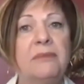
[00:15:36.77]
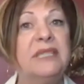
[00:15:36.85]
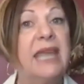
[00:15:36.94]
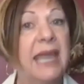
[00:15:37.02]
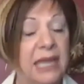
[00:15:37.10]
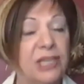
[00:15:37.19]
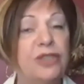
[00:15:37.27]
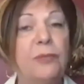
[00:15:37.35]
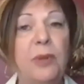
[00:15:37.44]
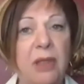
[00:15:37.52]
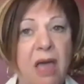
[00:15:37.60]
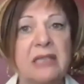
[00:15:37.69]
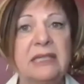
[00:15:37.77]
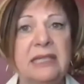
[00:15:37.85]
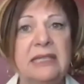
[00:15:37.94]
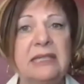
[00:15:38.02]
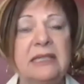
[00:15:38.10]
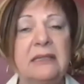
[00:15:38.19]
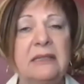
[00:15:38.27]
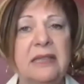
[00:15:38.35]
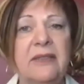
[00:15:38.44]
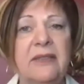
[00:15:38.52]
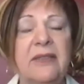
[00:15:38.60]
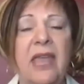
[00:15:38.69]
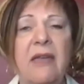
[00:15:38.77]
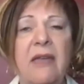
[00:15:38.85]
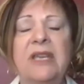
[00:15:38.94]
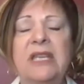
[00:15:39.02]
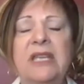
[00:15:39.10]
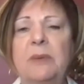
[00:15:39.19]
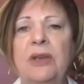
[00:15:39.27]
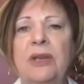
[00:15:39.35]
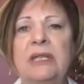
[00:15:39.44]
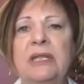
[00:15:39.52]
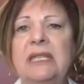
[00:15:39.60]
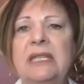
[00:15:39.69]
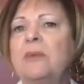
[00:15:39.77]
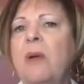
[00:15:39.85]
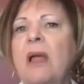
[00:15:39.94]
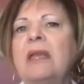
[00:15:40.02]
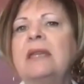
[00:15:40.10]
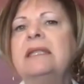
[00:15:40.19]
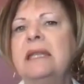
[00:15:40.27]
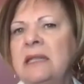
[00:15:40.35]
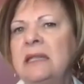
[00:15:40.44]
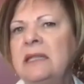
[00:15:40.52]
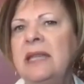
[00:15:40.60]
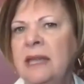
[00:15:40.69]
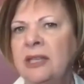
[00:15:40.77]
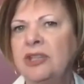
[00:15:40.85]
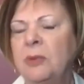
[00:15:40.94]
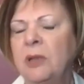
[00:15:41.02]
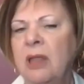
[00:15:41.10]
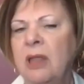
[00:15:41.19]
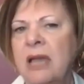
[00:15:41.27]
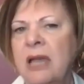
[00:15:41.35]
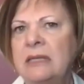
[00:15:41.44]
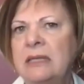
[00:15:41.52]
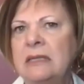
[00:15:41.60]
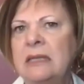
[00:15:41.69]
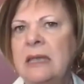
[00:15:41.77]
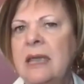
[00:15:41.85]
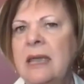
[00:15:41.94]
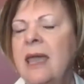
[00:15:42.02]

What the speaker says: tangible losses that they have experienced as well as intangible losses.